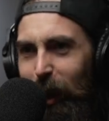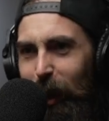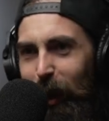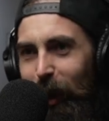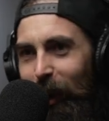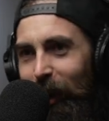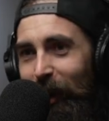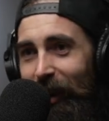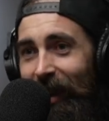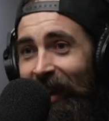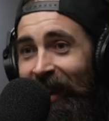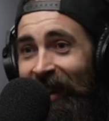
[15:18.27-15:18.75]

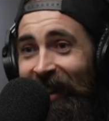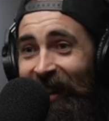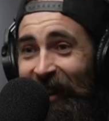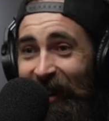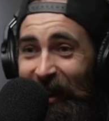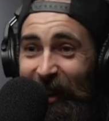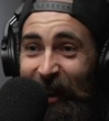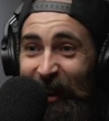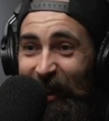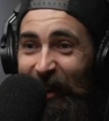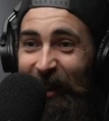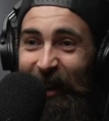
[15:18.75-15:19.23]
Or,
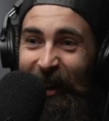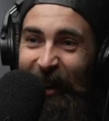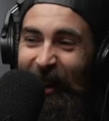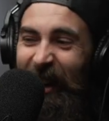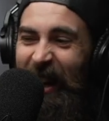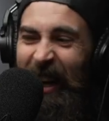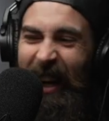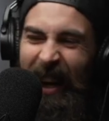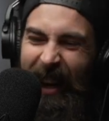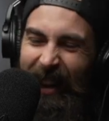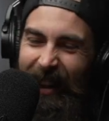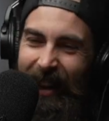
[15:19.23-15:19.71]
you know,
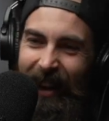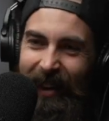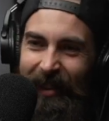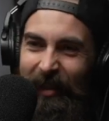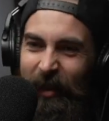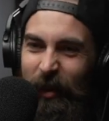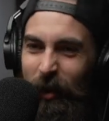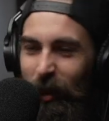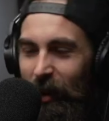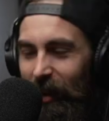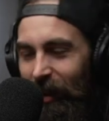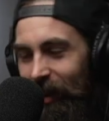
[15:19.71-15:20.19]

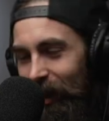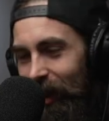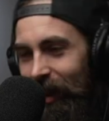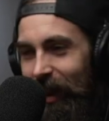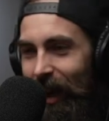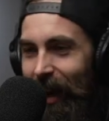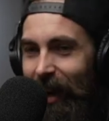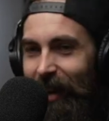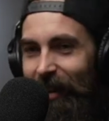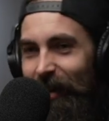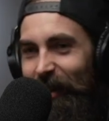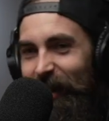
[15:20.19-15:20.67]

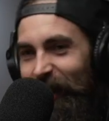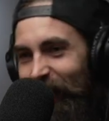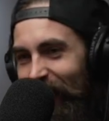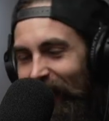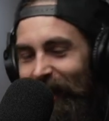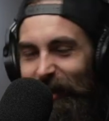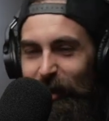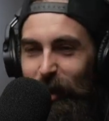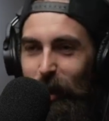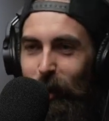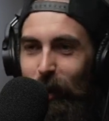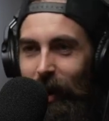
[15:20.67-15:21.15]
that
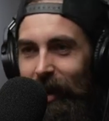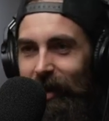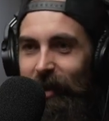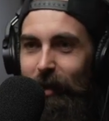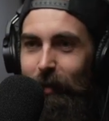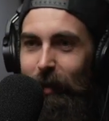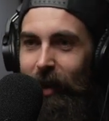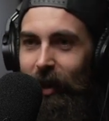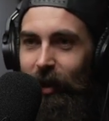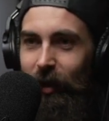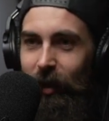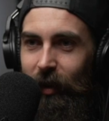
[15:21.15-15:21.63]
isn't quite
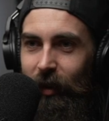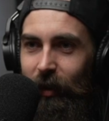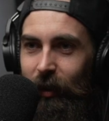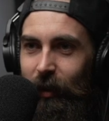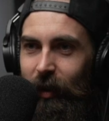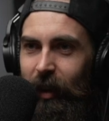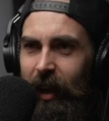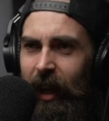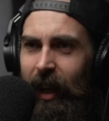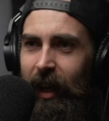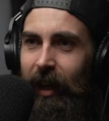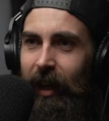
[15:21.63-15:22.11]
symmetrical.